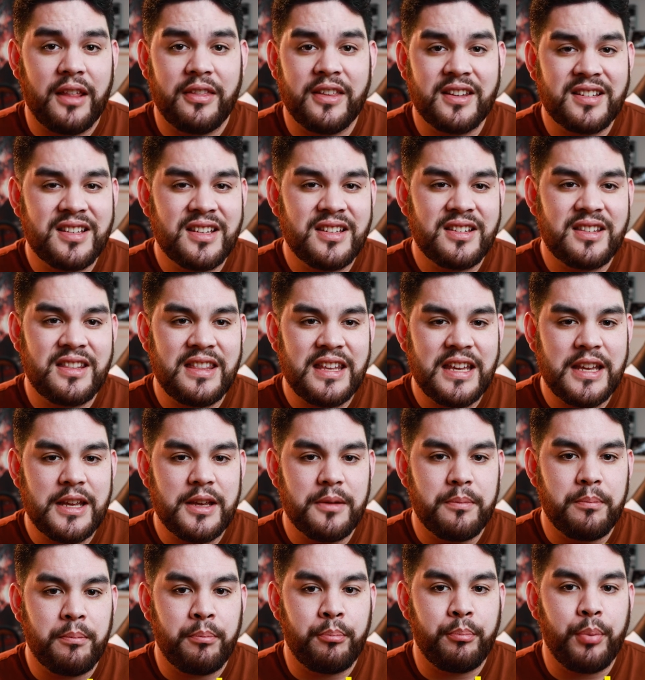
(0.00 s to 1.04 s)
This is the
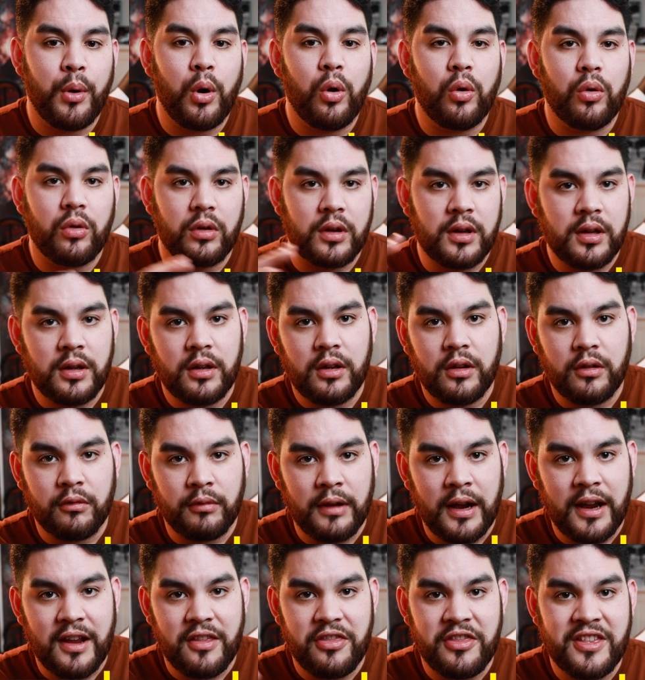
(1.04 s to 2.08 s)
bulk,
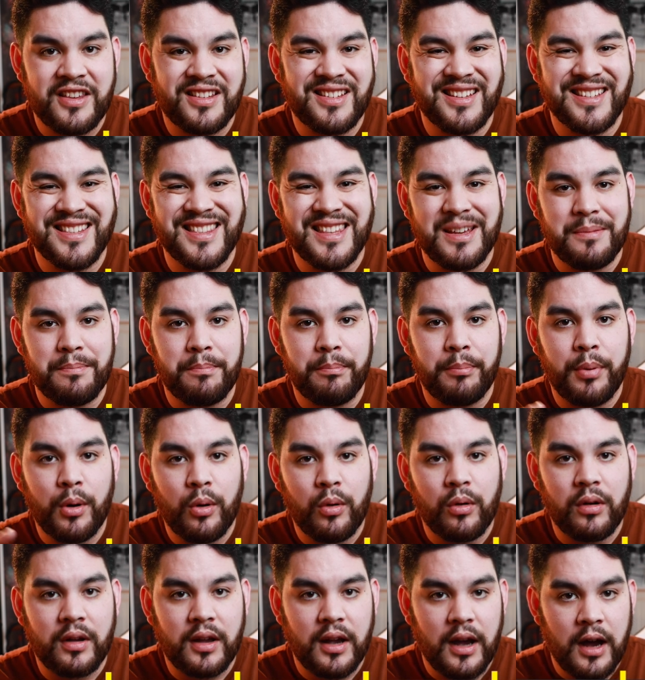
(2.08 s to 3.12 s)
right? This is the
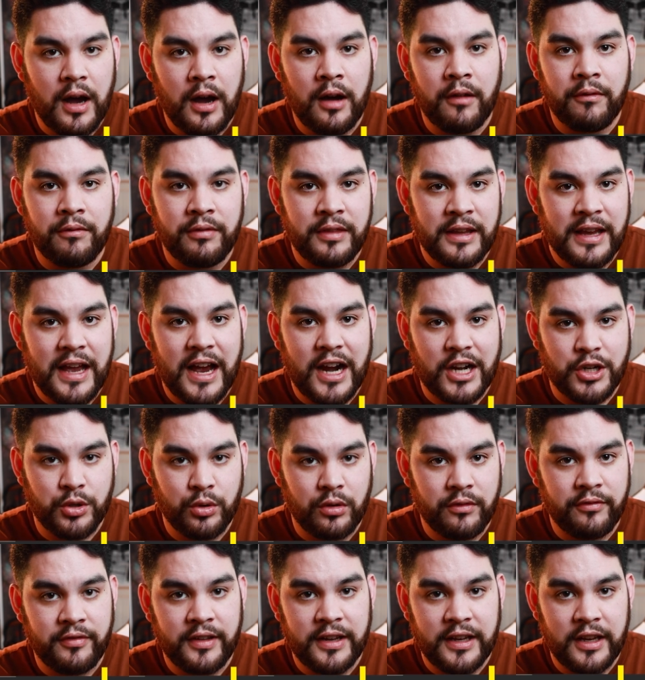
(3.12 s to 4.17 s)
bulk of the
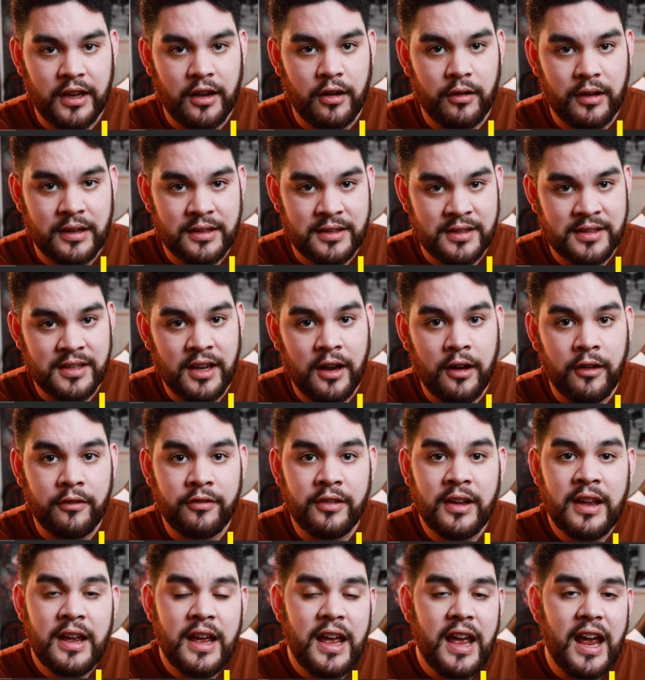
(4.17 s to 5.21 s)
actual video itself.
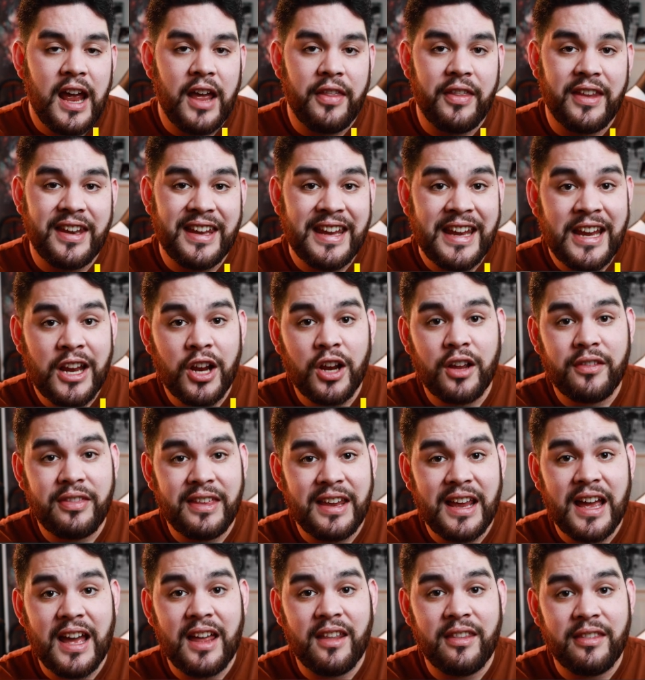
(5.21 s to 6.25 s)
And then here at
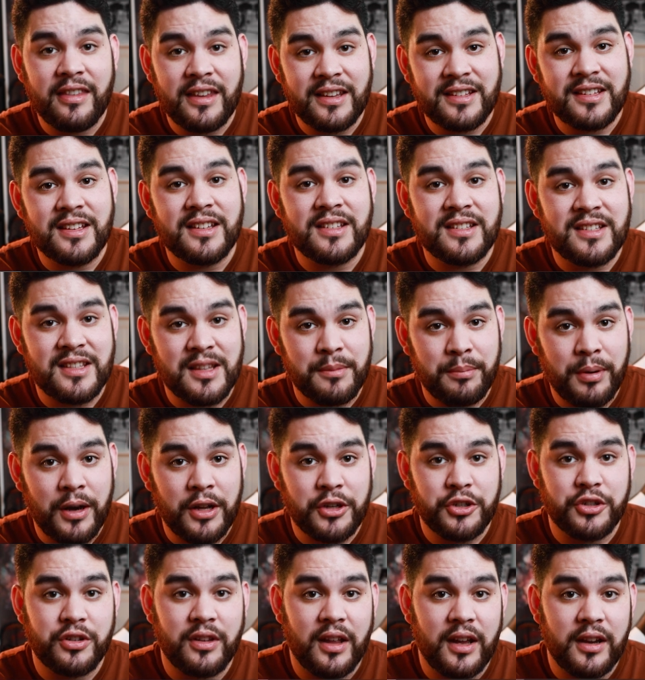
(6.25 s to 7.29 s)
the end, this is the
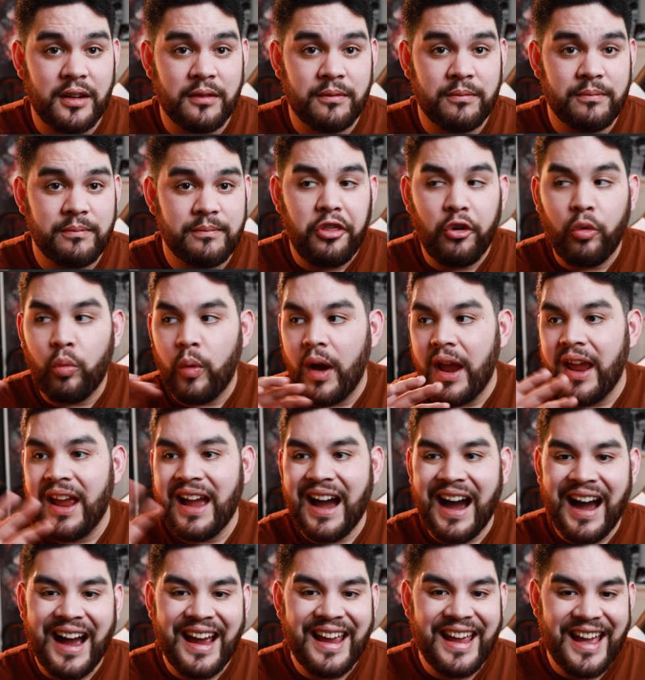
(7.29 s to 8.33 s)
punchline. The way
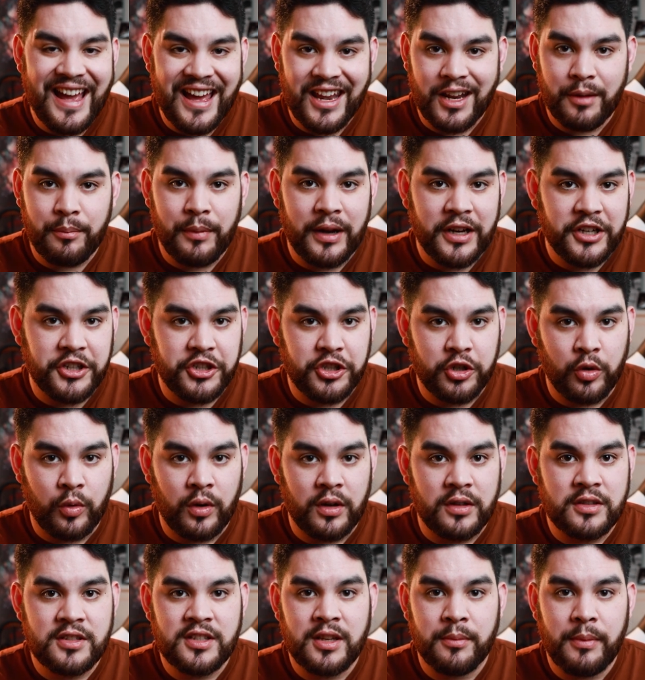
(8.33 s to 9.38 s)
I edit my
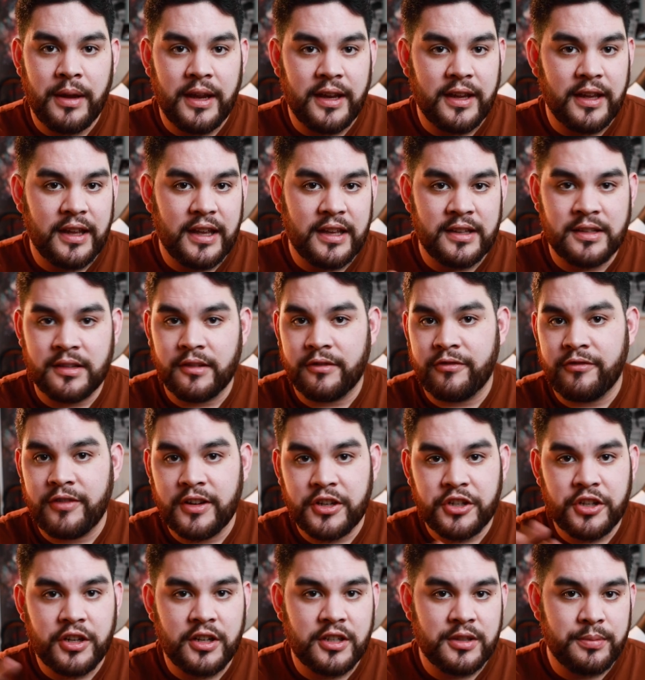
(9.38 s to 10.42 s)
shorts to make it as
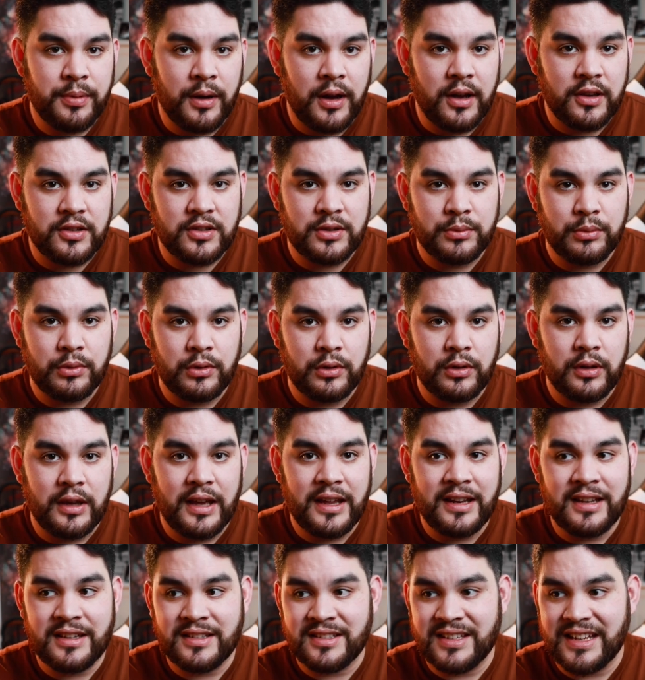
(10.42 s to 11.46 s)
efficient as possible
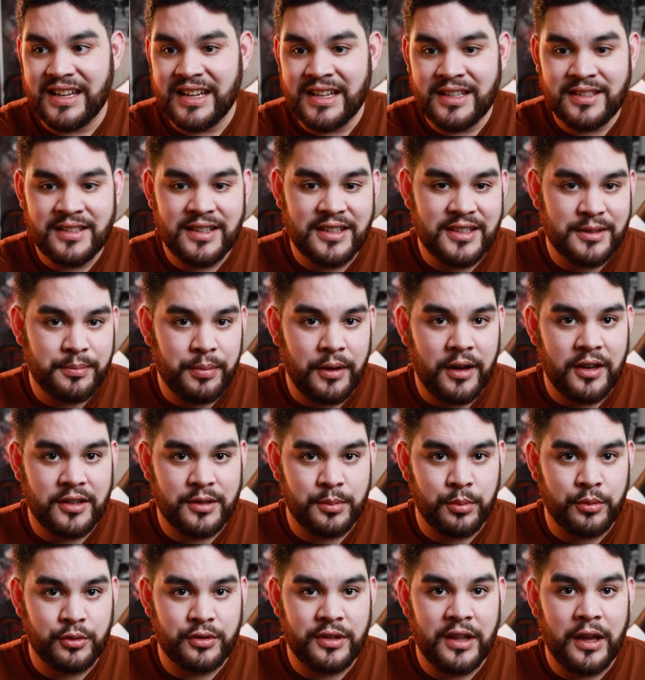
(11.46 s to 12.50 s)
and as easy as
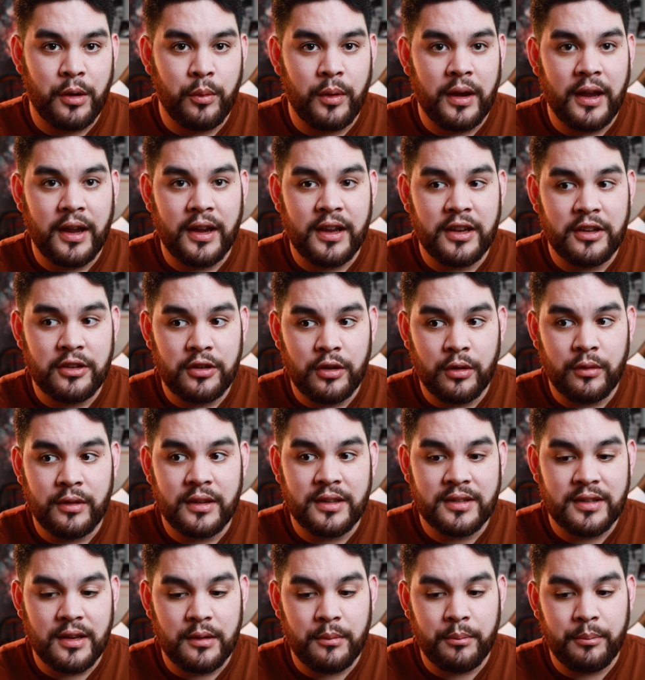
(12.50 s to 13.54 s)
possible, so that way I can do
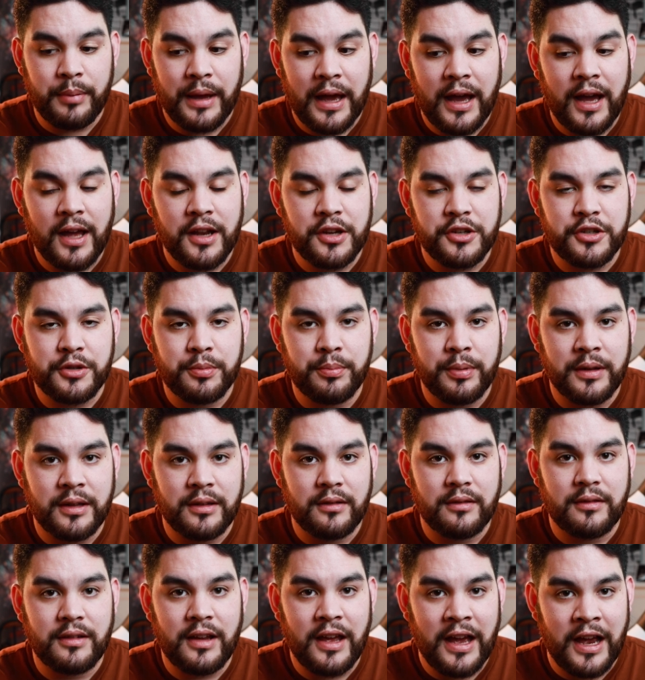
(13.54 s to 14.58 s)
this in batch, but
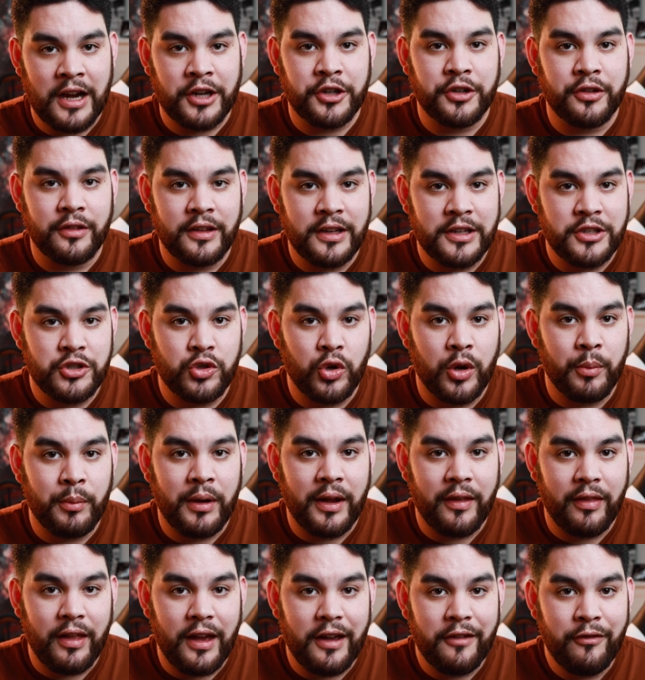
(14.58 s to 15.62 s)
actually enjoy
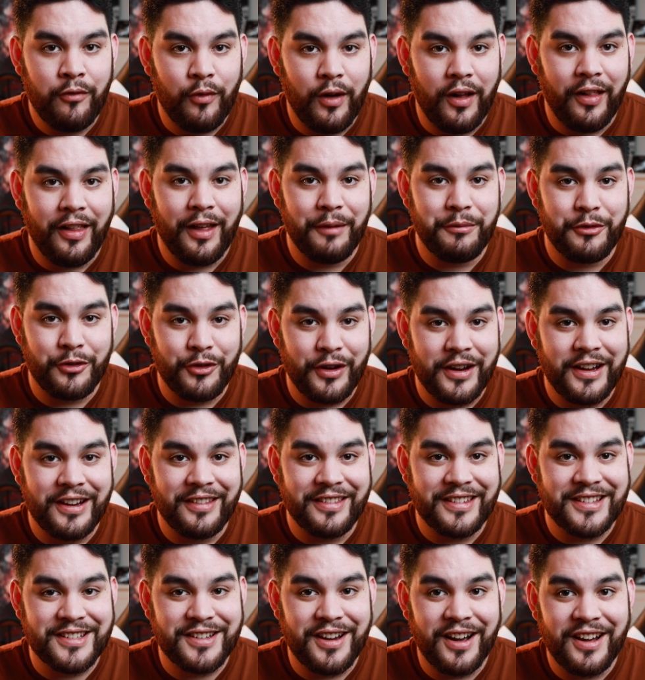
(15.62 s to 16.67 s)
my life while I'm creating
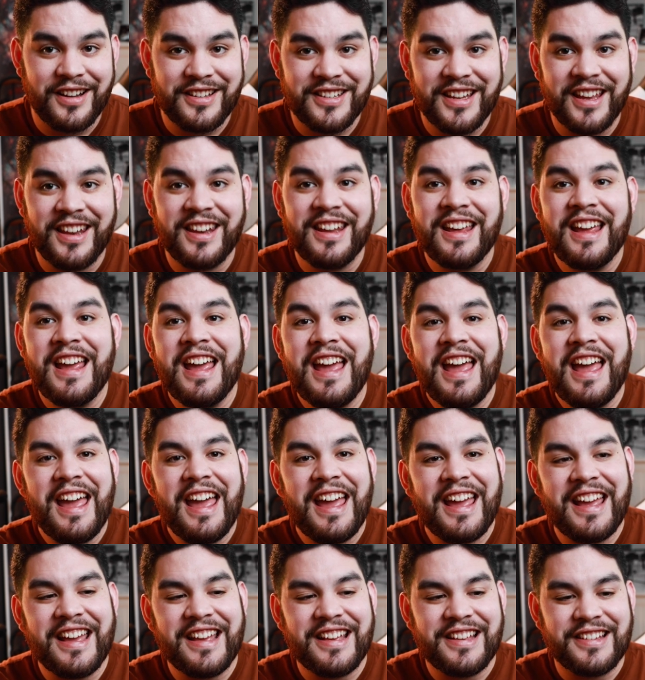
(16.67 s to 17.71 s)
this content,
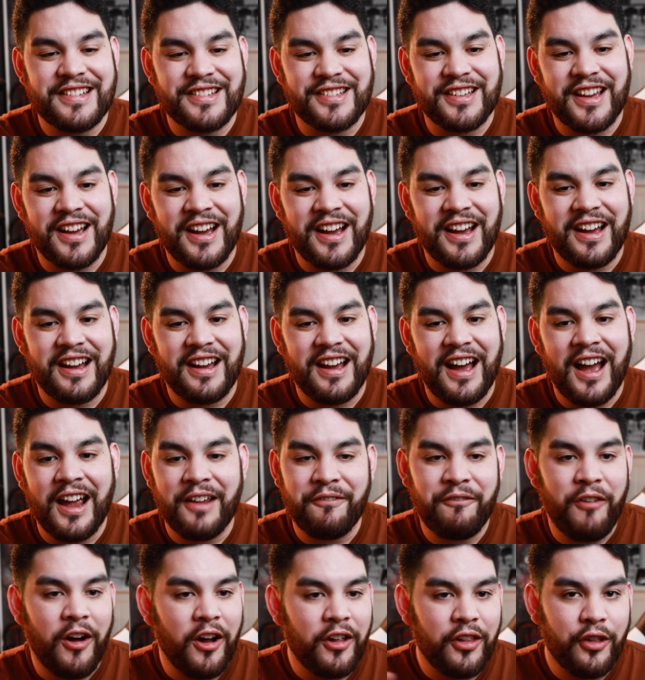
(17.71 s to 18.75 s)
is I
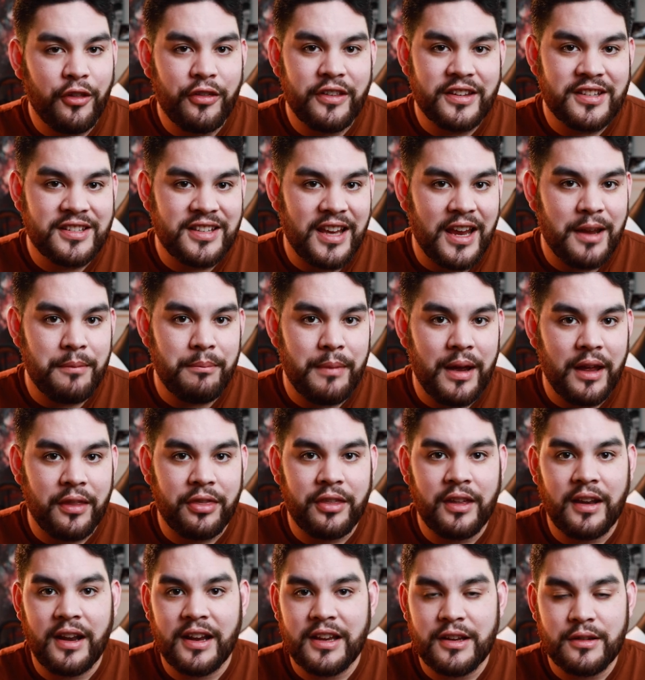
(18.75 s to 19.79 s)
follow the same
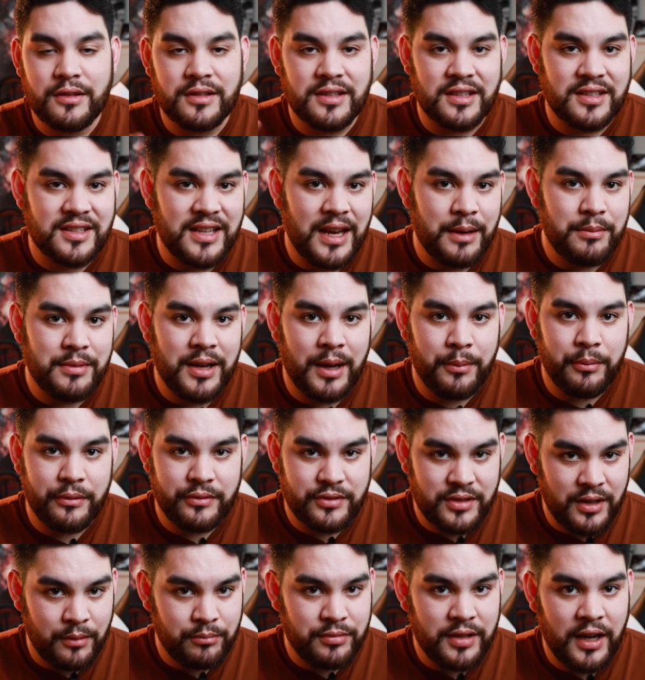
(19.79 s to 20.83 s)
method. I use the same type of
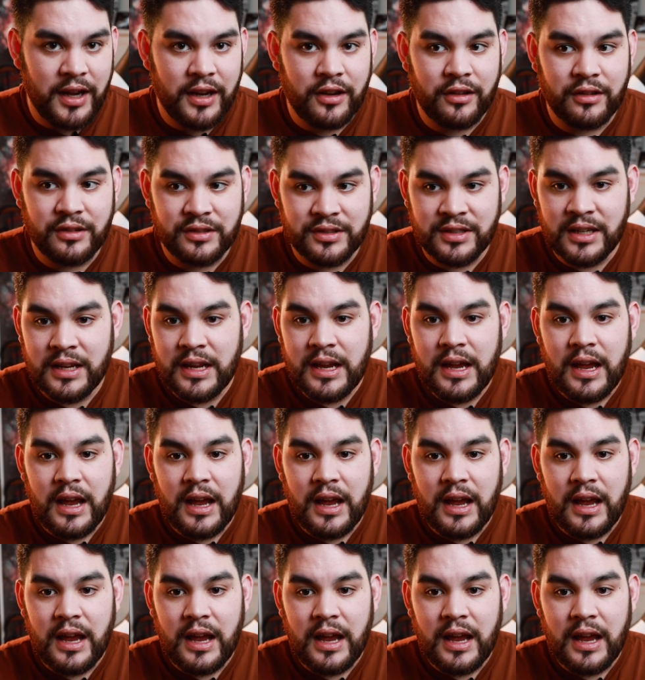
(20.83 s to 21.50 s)
subtitles.